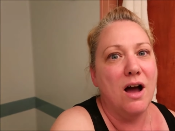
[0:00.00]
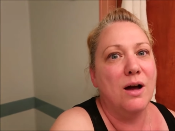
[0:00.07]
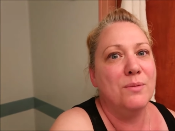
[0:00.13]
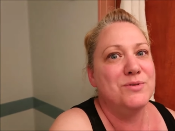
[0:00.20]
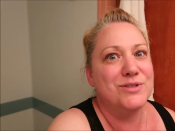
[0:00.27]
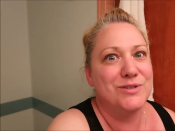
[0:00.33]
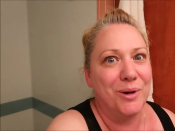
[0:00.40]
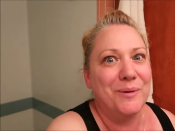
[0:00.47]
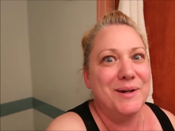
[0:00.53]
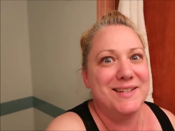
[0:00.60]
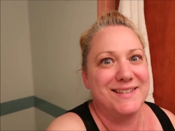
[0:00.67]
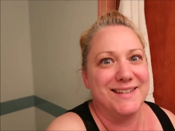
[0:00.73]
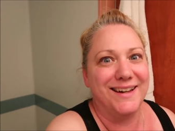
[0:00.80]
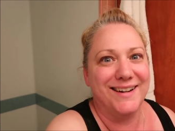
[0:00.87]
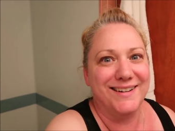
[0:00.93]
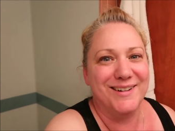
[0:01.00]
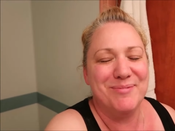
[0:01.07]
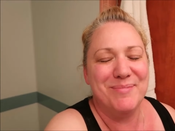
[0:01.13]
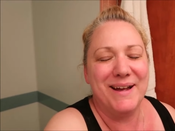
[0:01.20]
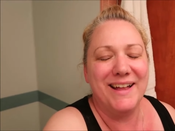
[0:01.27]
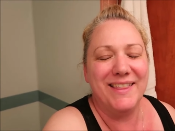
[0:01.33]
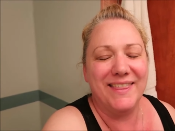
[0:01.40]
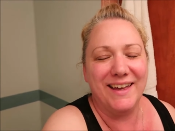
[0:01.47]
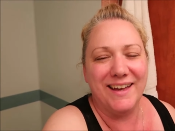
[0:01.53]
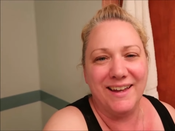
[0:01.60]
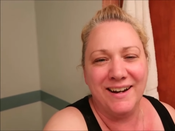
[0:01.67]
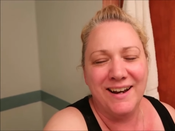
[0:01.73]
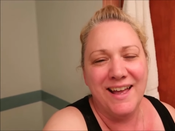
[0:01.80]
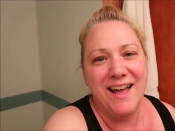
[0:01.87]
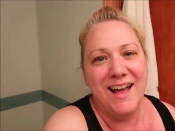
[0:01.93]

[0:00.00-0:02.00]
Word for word: I'm so excited about that.